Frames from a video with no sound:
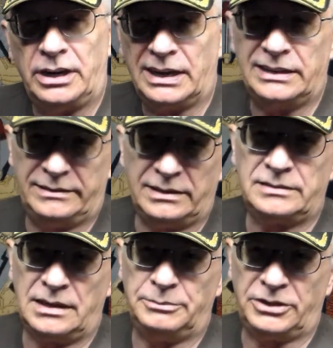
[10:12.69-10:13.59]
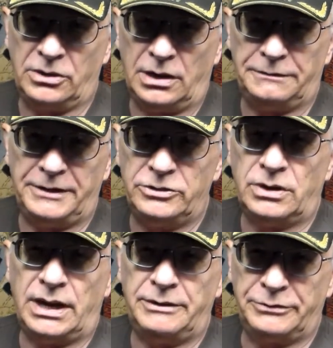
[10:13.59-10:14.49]
I got 6 cups of coffee,
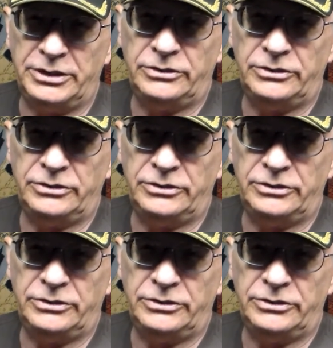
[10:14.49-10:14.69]
dried,